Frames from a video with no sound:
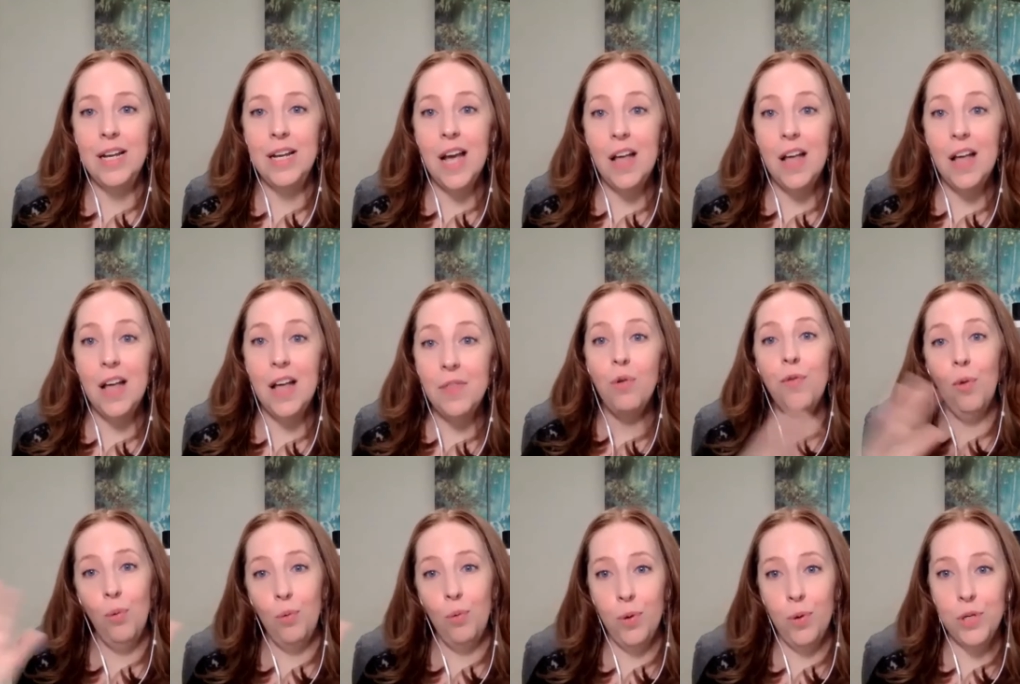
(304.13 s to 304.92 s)
it and then
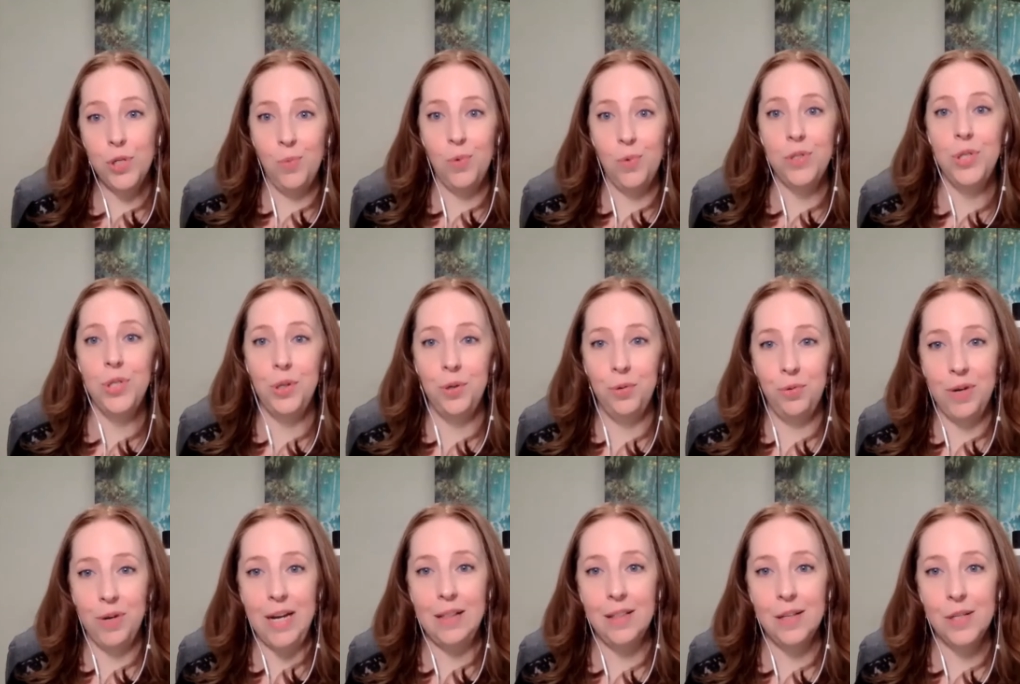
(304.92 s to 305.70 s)
go forward with what she
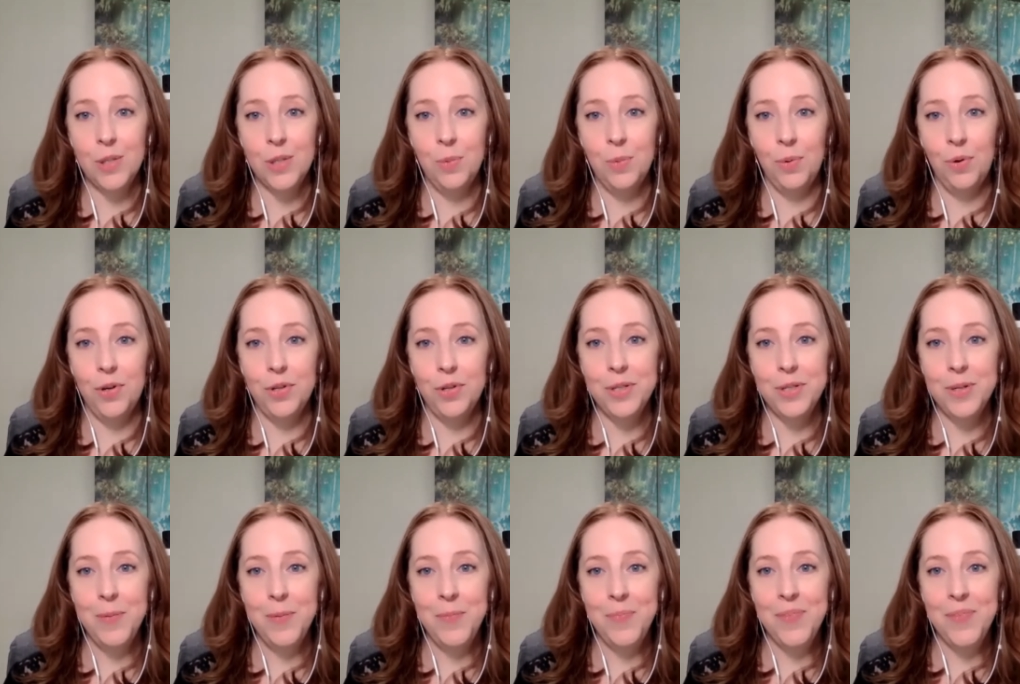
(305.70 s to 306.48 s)
wants to create in this
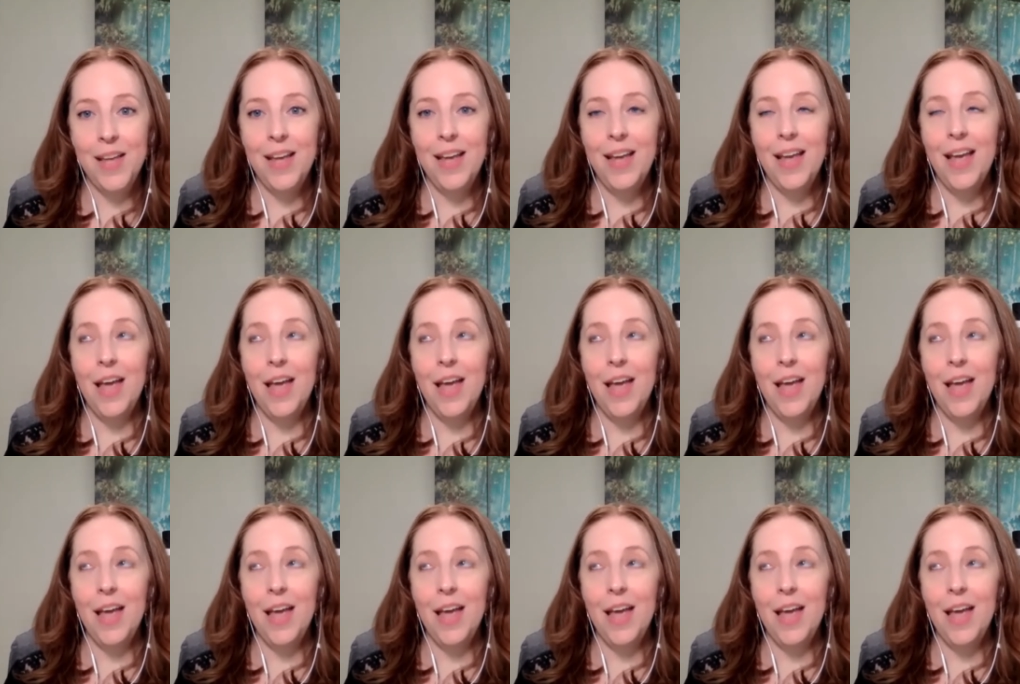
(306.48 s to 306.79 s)
world.